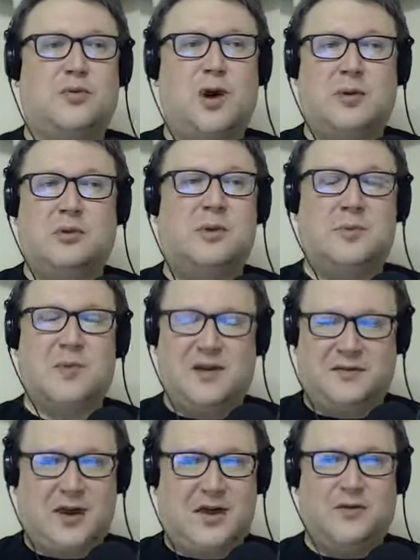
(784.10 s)
probably
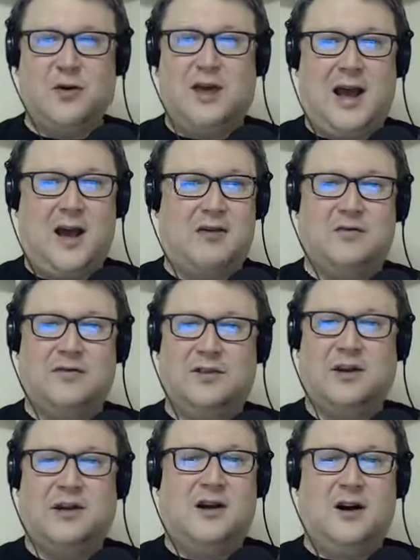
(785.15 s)
my favorite out of